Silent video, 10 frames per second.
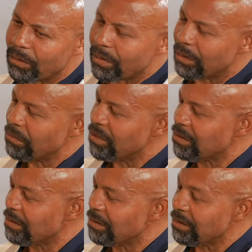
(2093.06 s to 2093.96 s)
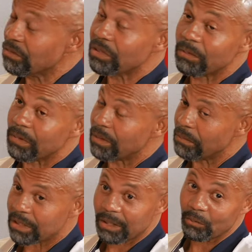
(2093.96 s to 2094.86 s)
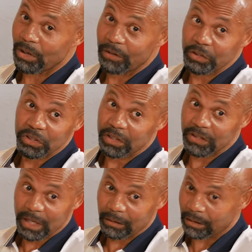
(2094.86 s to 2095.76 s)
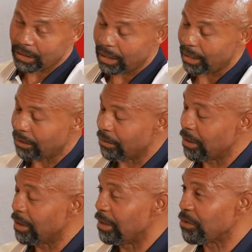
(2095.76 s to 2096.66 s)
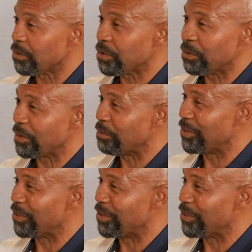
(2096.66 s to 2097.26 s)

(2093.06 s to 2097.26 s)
we wouldn't have missed it, and she wouldn't have missed it wherever she is out on the island right now. So she wouldn't